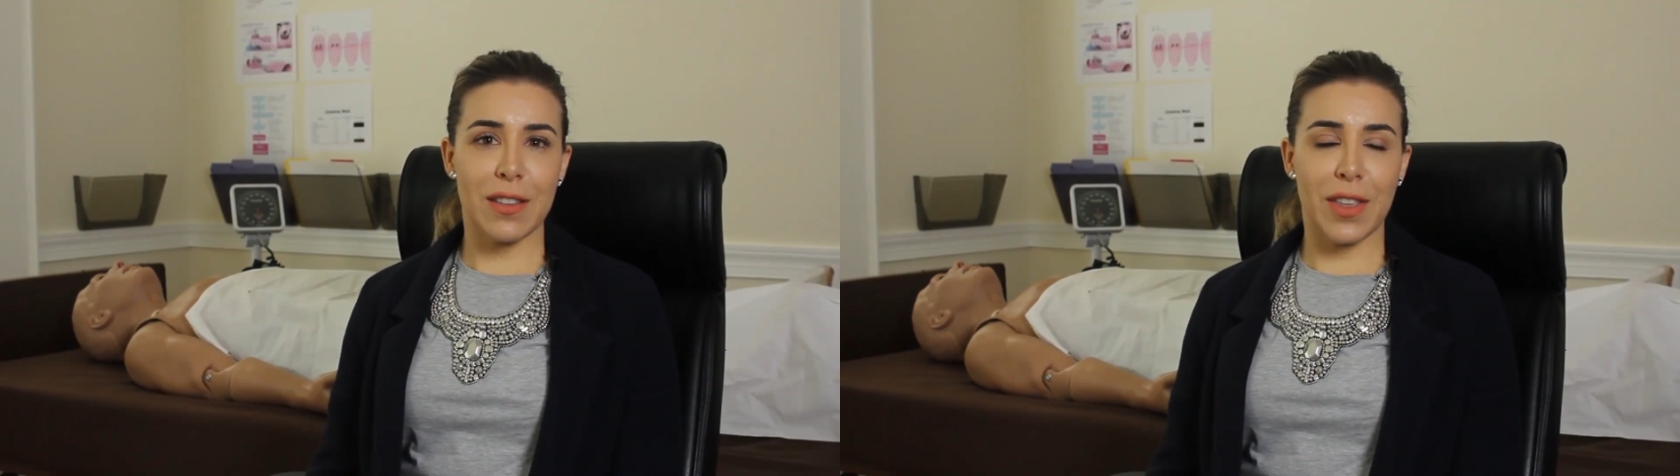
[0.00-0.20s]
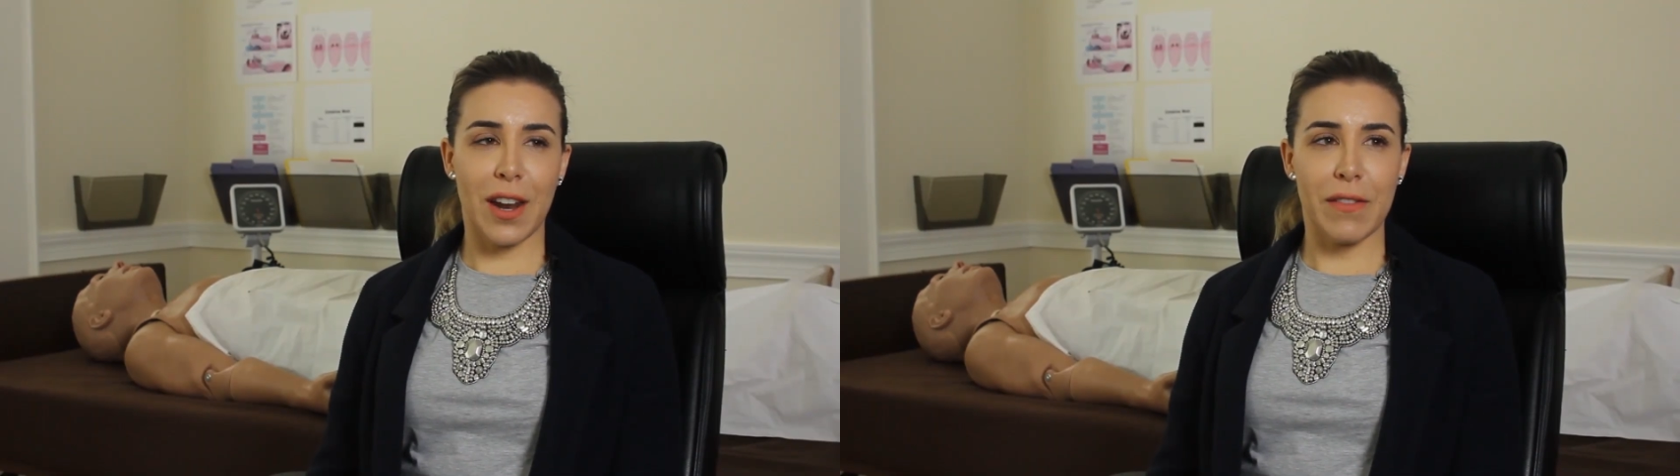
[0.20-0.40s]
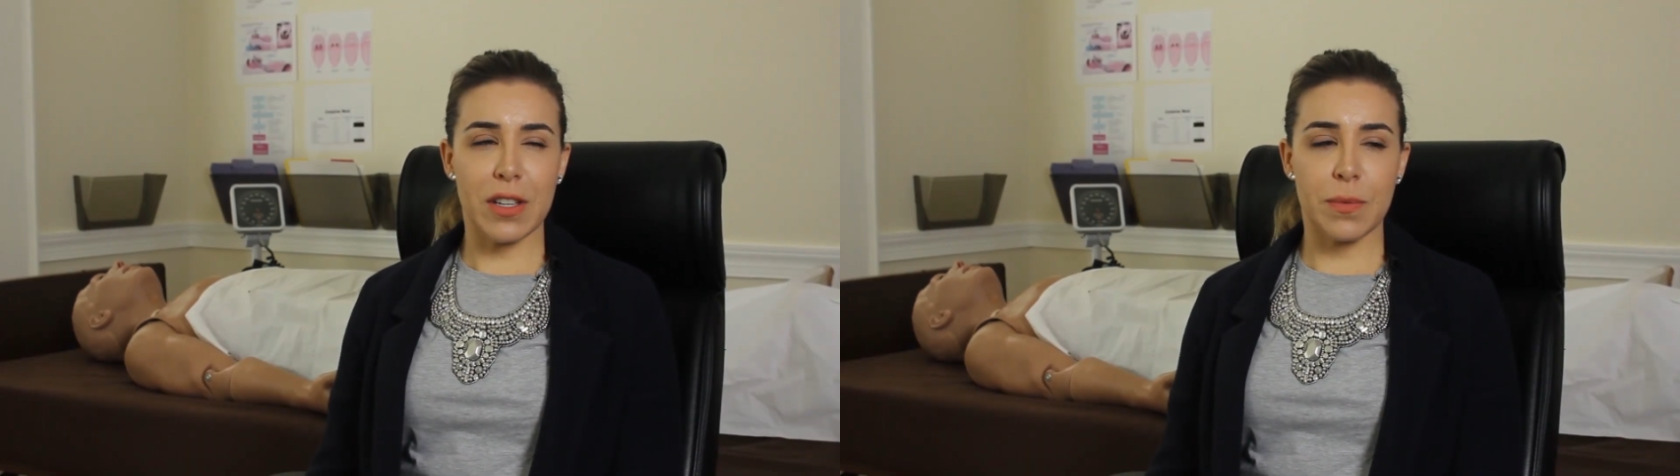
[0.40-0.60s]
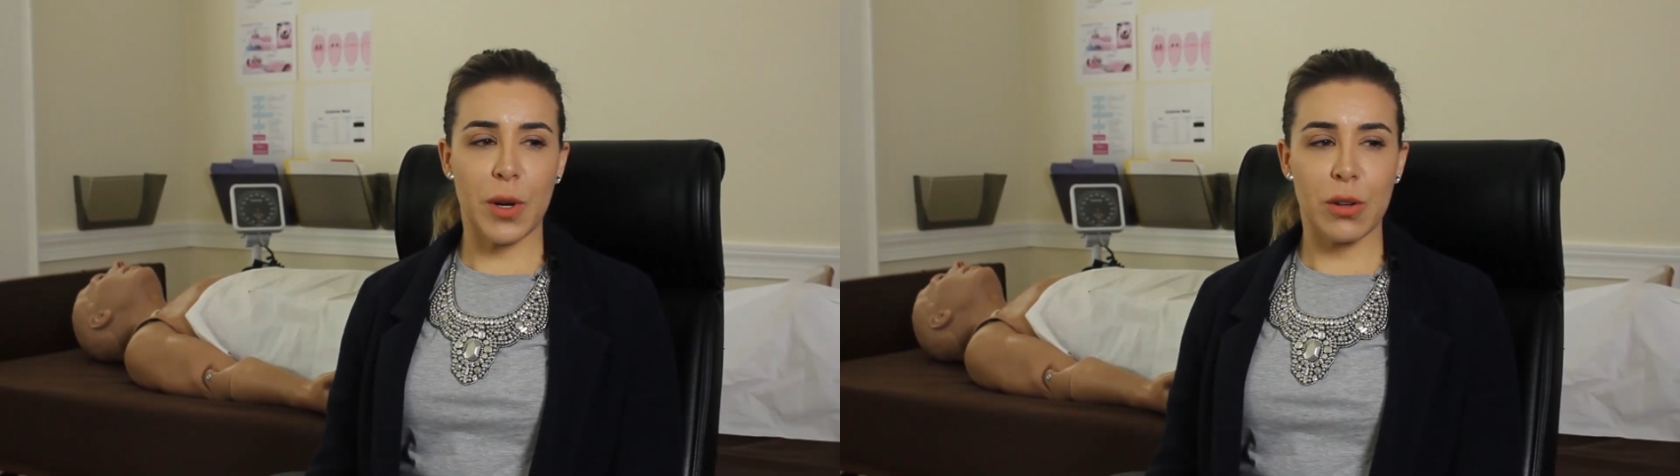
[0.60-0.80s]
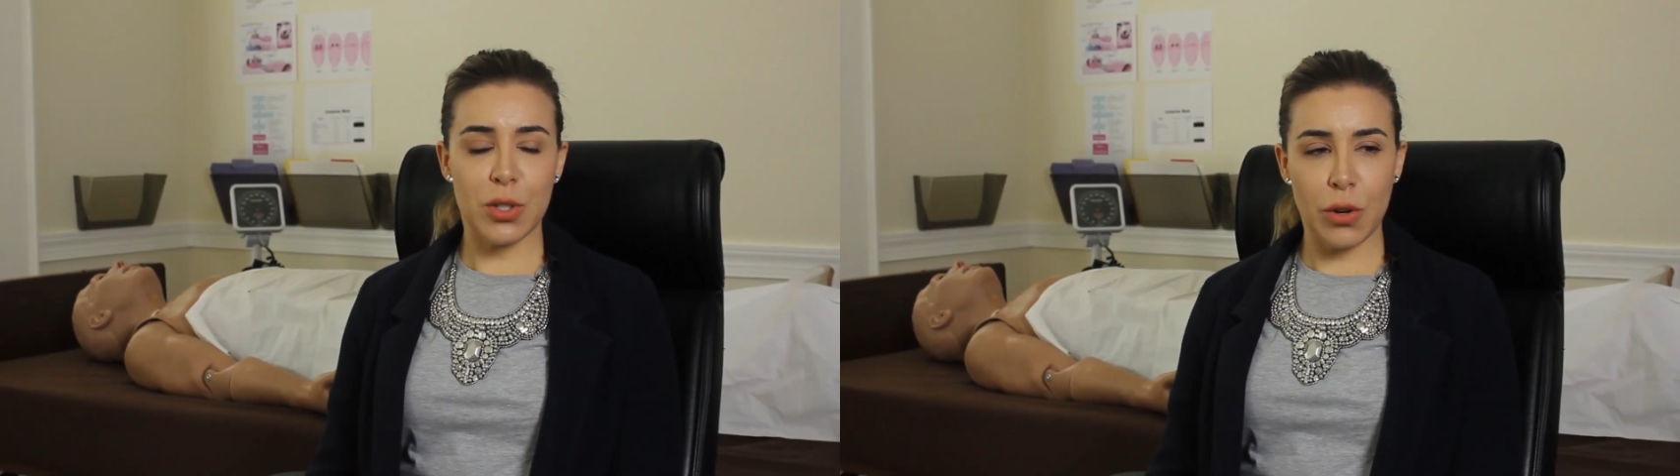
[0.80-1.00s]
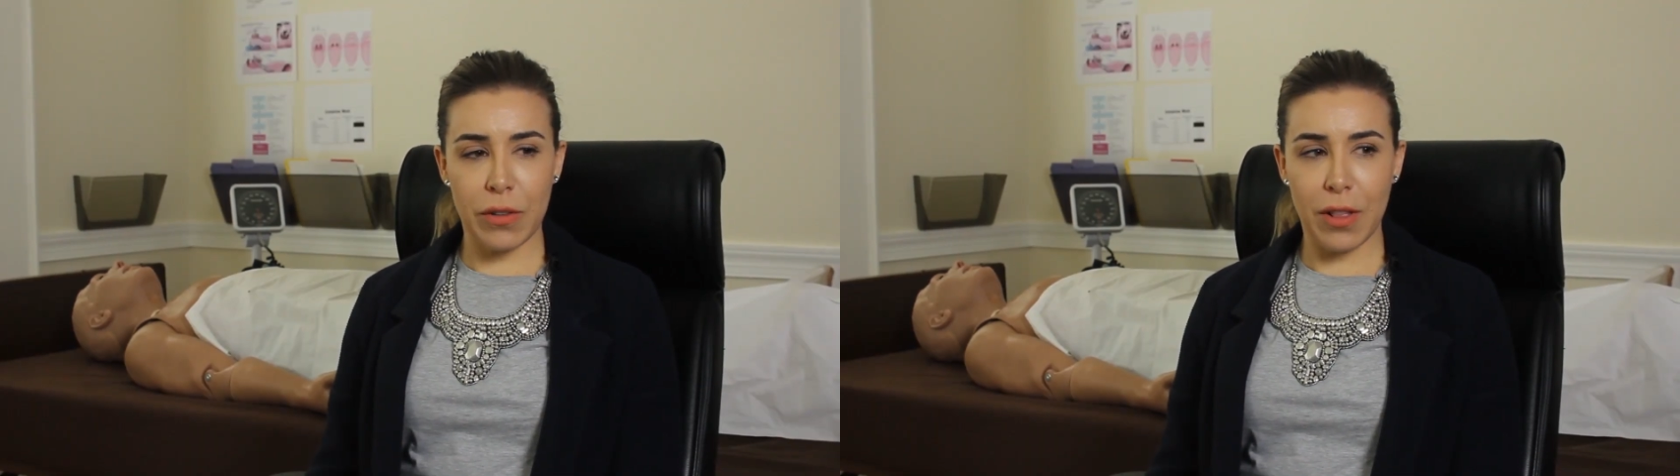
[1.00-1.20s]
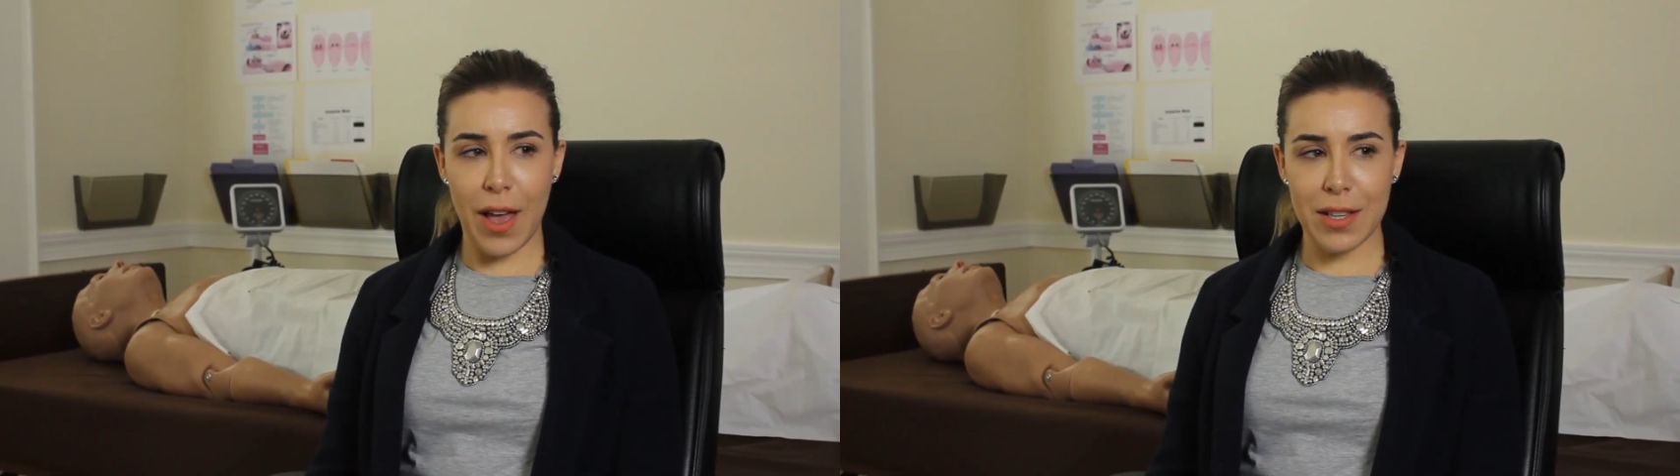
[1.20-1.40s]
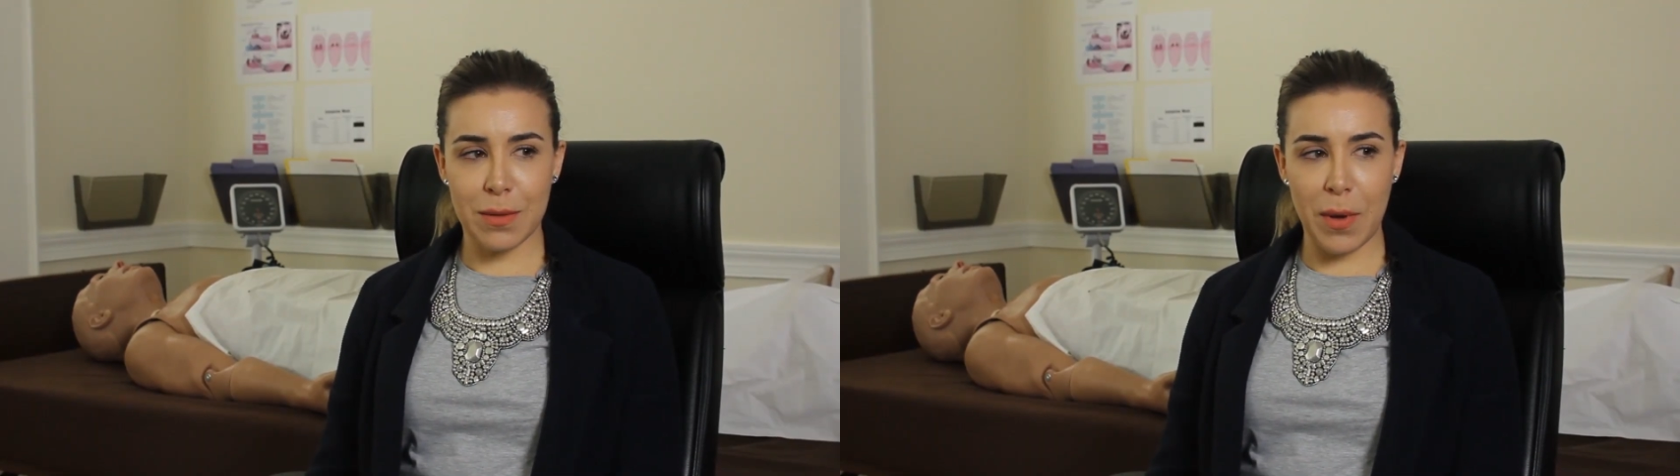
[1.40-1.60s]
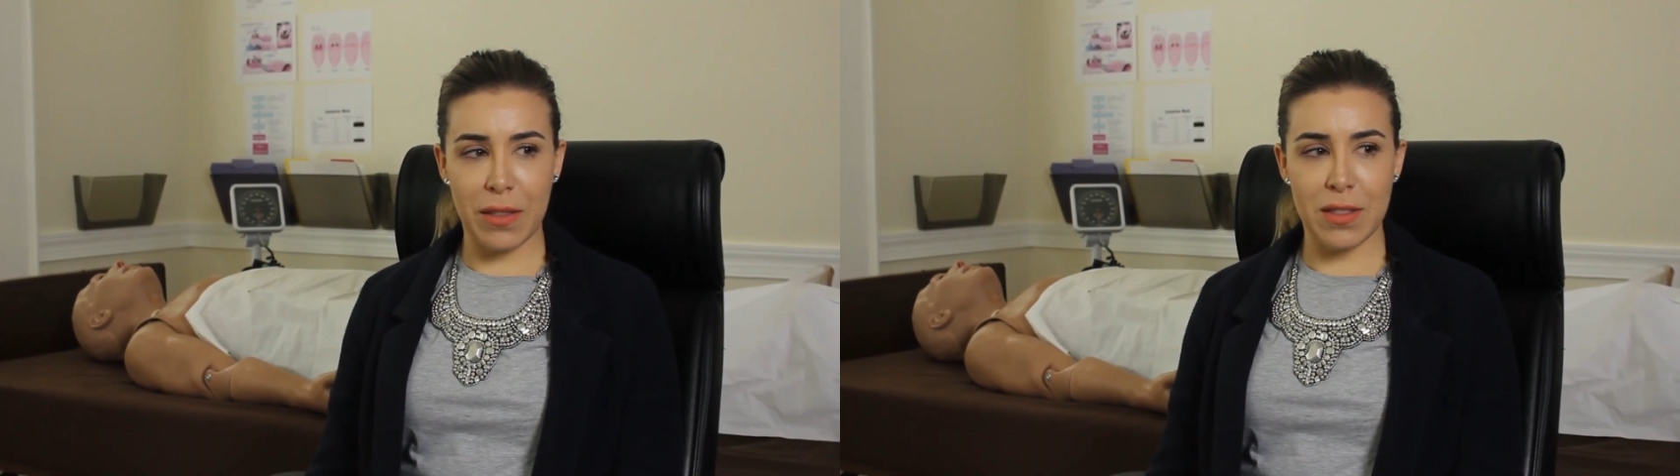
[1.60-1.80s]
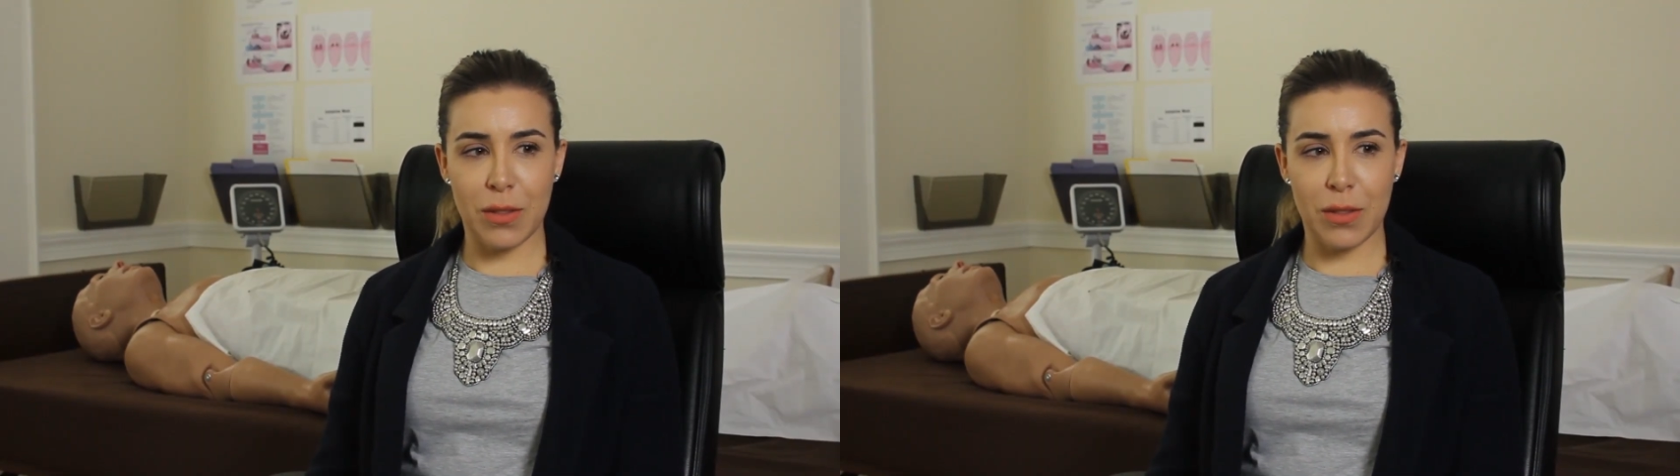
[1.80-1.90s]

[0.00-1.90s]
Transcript: that I've experienced over the last month